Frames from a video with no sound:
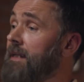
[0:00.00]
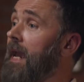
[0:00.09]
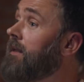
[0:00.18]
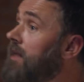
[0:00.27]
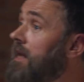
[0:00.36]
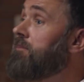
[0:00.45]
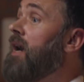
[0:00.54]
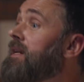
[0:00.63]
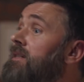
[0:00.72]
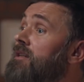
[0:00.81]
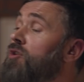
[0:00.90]
Again, keep
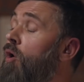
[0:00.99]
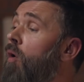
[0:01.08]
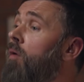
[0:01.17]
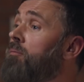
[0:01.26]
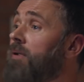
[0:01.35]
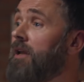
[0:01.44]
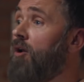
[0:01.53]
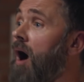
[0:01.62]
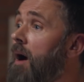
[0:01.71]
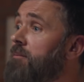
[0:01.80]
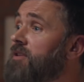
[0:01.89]
nice and tall. Bring
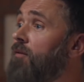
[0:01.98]
your arms